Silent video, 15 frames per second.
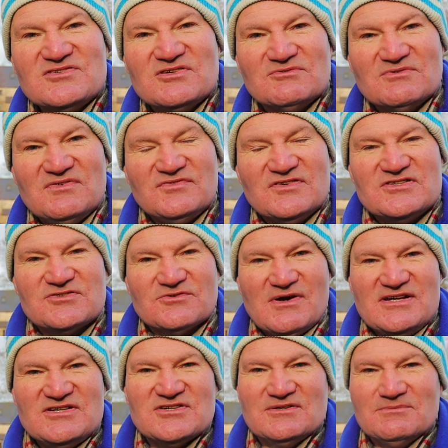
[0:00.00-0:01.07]
to
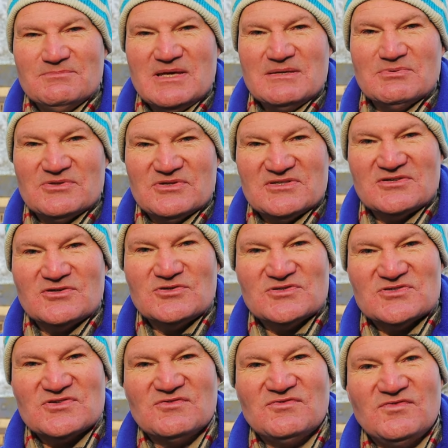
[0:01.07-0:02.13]
refrigeration and people that
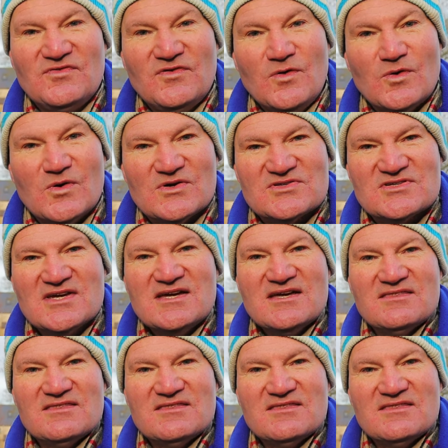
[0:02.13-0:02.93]
couldn't afford